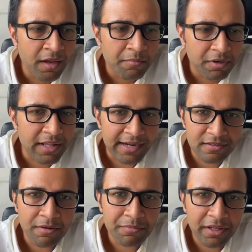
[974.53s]
But
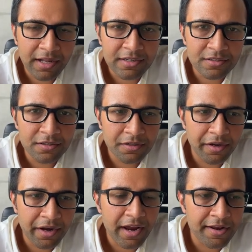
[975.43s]
that's something that's a
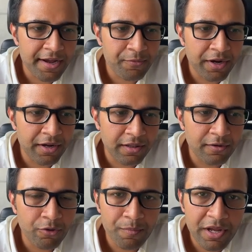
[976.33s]
gray area where there
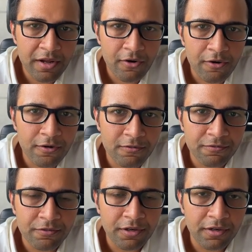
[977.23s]
would be a lot of
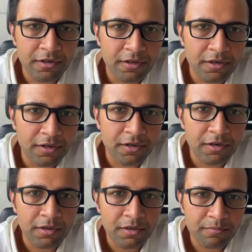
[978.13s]

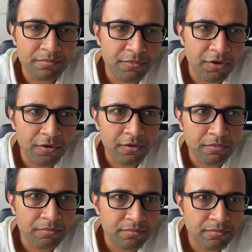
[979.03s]
you know
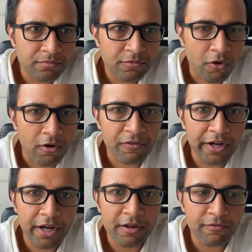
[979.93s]

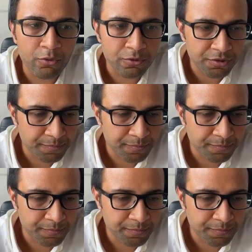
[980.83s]
conflicting views.